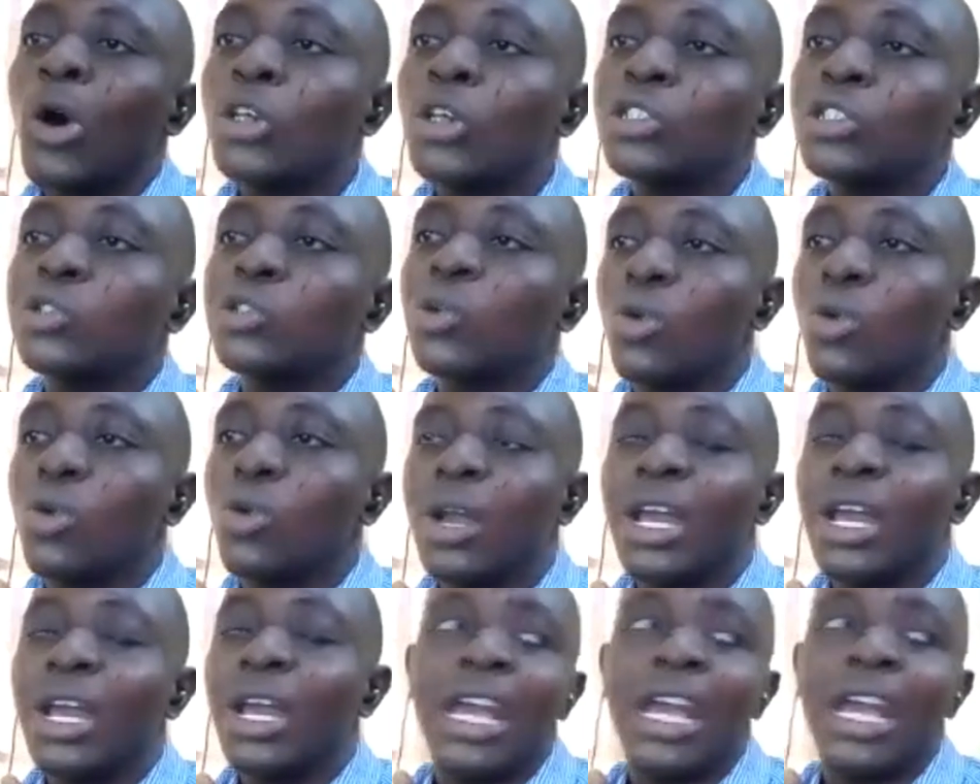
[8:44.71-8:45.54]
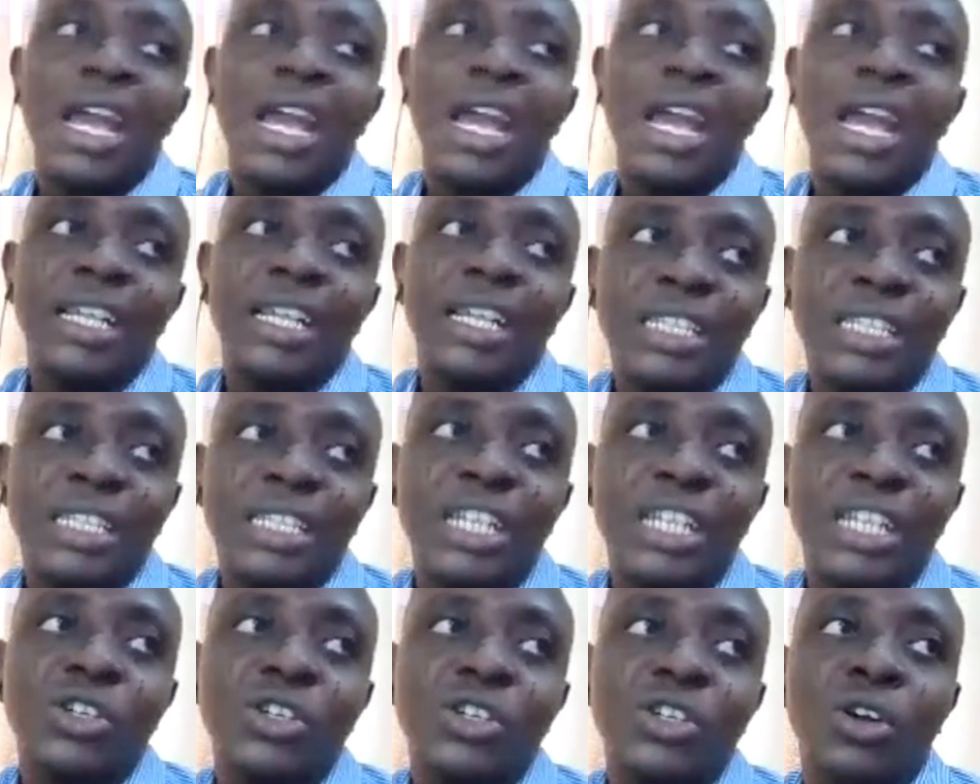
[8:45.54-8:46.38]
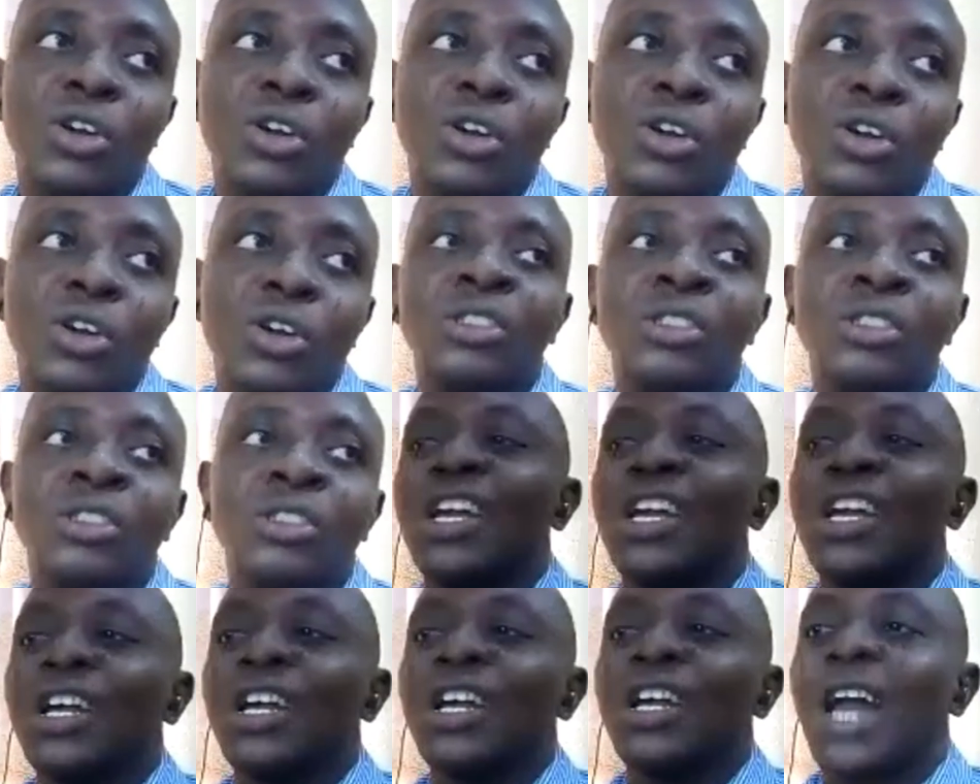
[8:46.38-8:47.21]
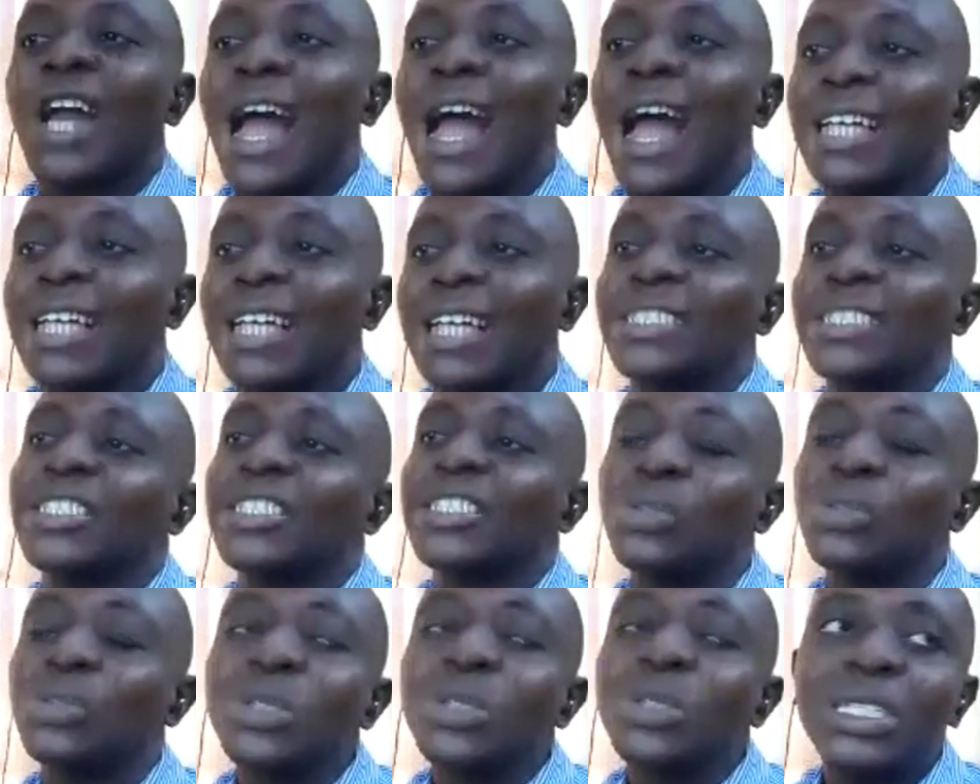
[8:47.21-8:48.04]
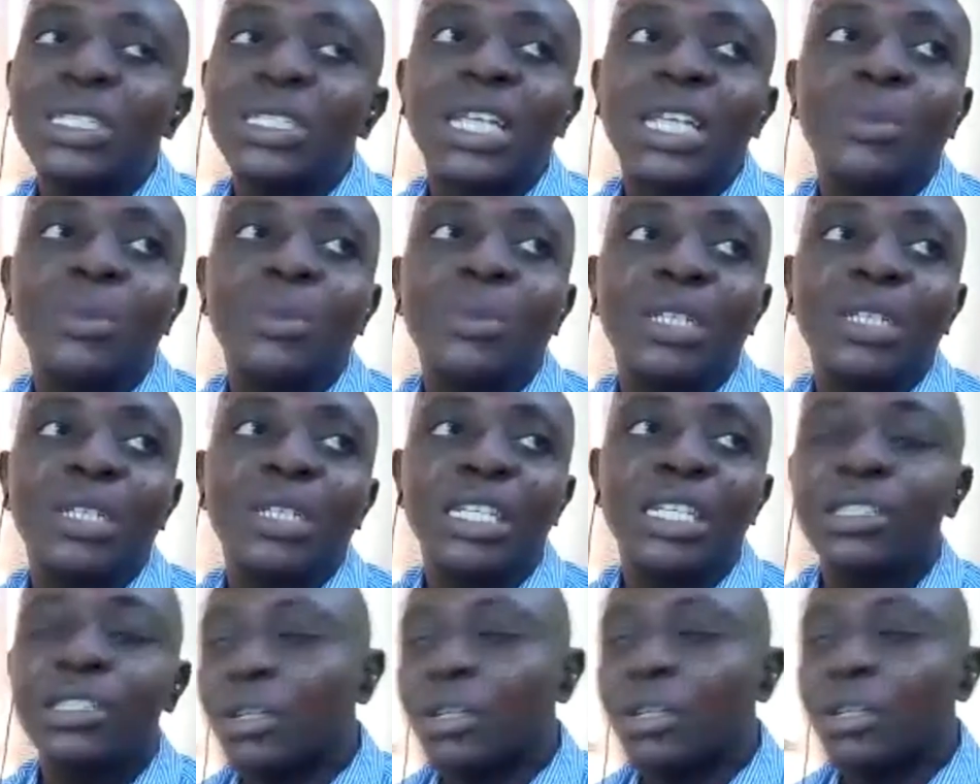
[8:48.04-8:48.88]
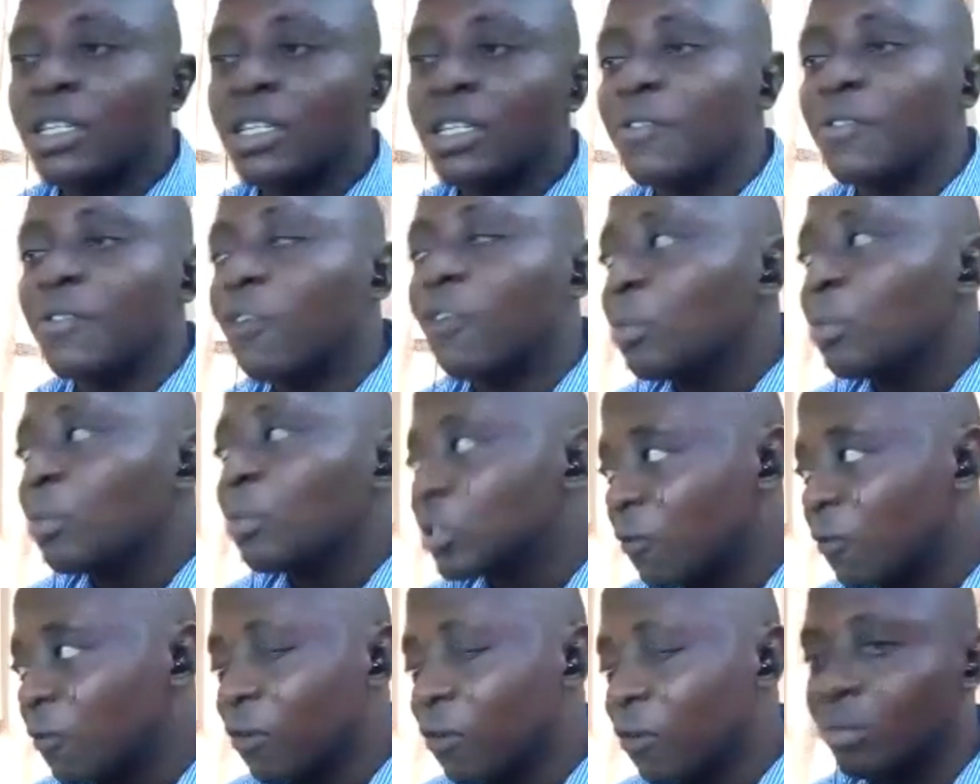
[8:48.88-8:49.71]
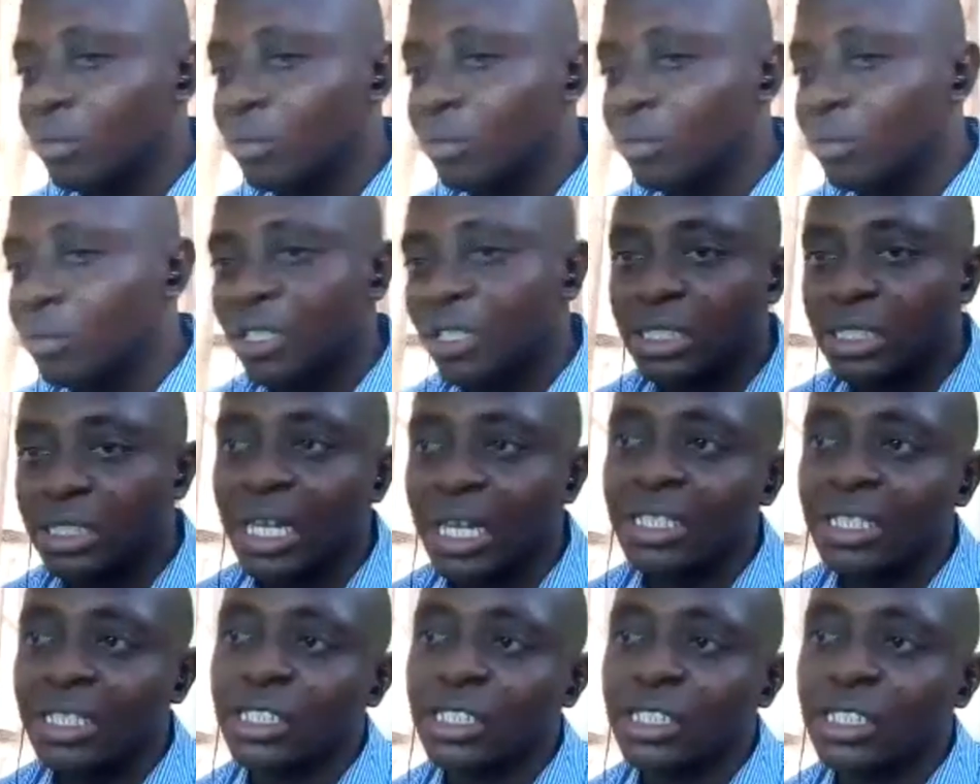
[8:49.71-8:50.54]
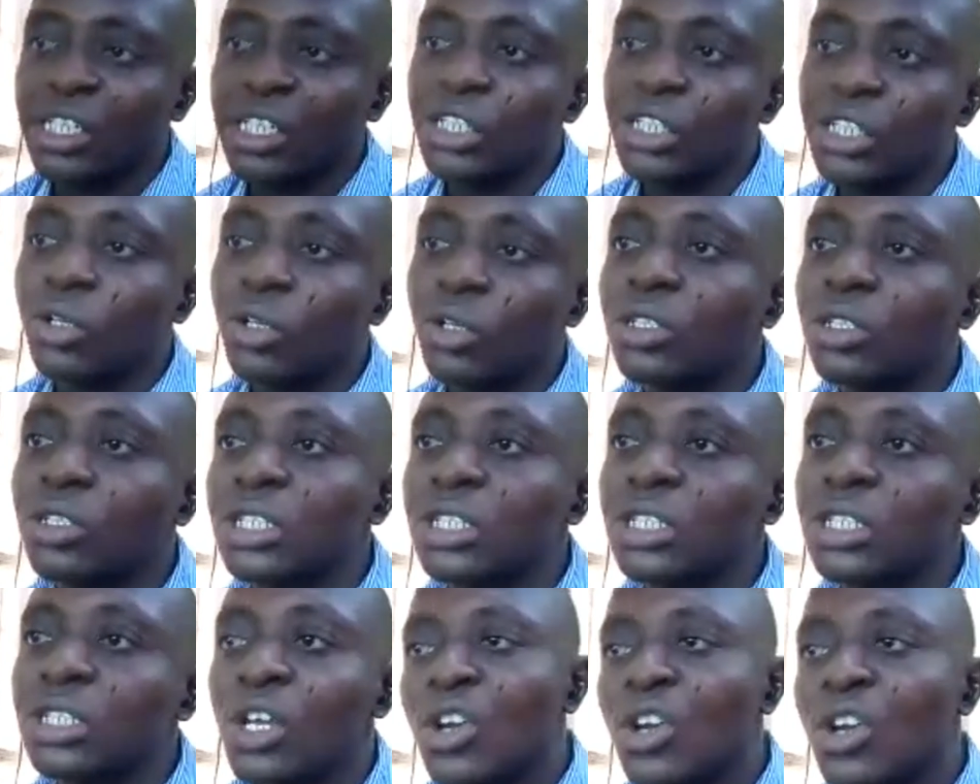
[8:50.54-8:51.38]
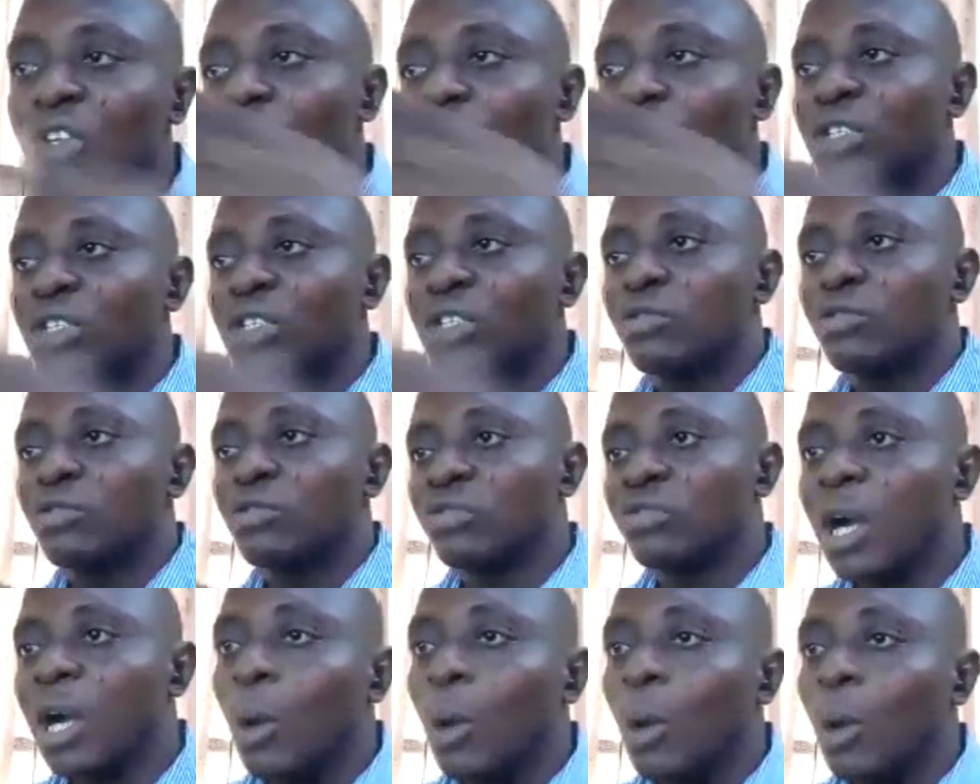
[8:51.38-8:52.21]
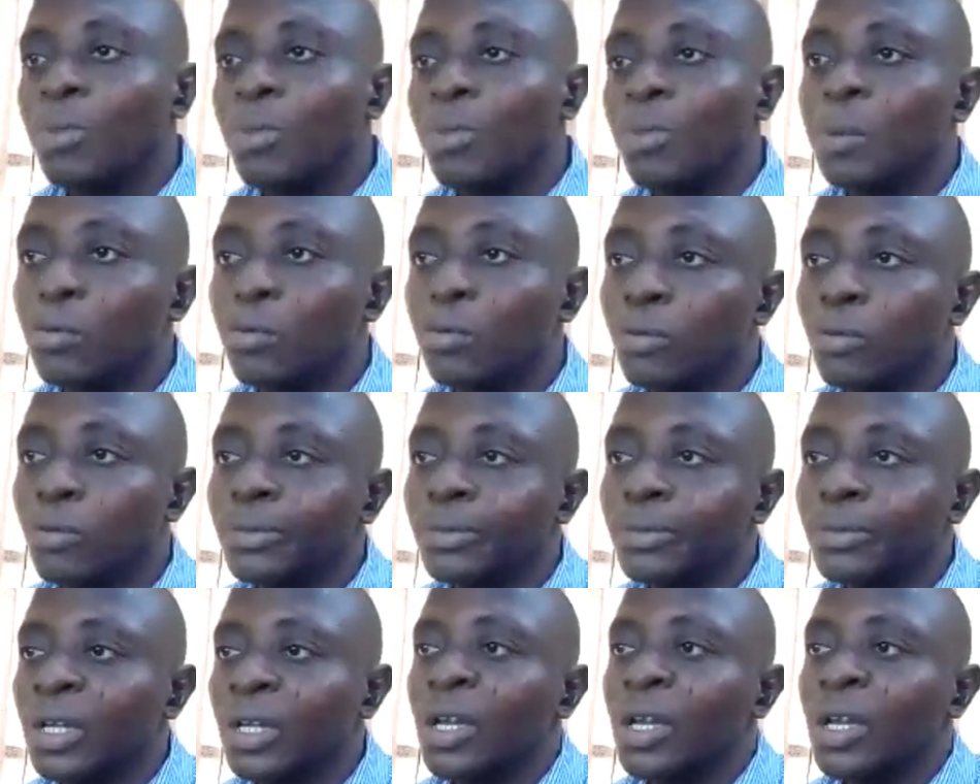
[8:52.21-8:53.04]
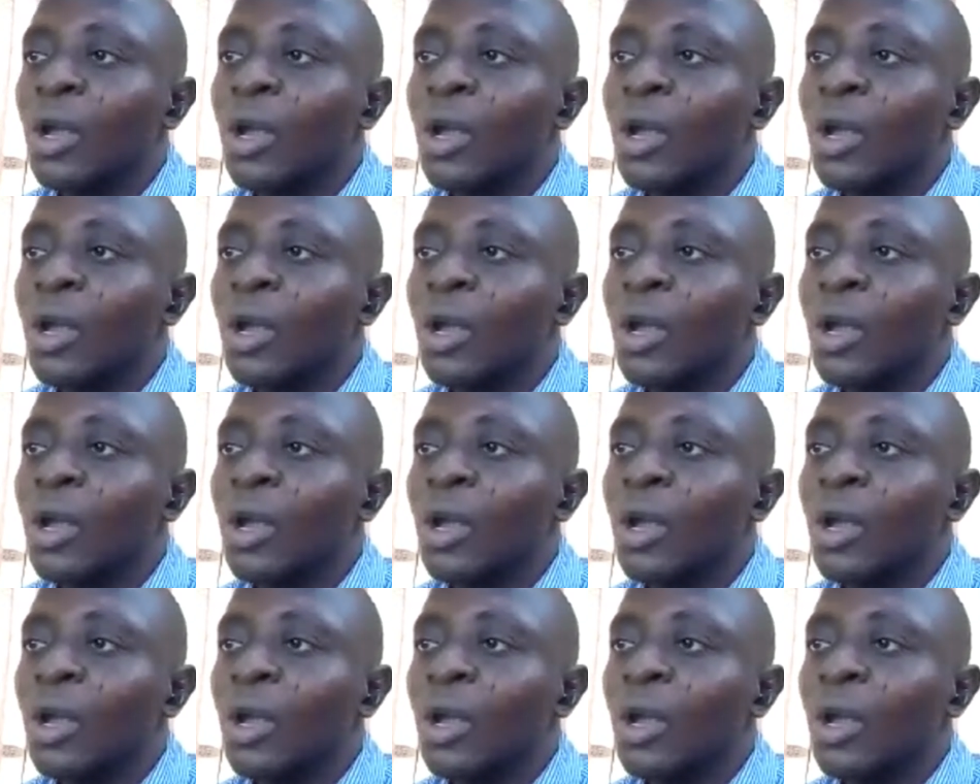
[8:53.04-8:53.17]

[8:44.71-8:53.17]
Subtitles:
Also, extension assists to disseminate information from the research stations to the rural people.